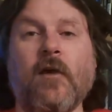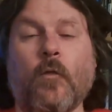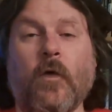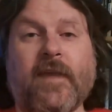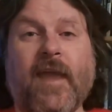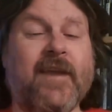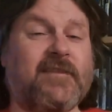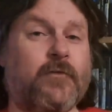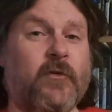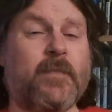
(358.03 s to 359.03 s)
were the
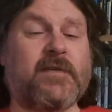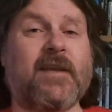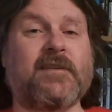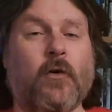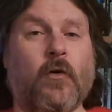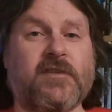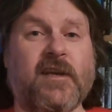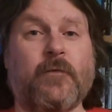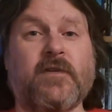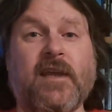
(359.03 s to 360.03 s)
83% scores
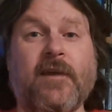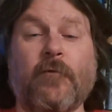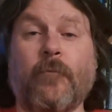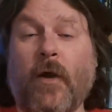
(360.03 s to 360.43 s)
that it received from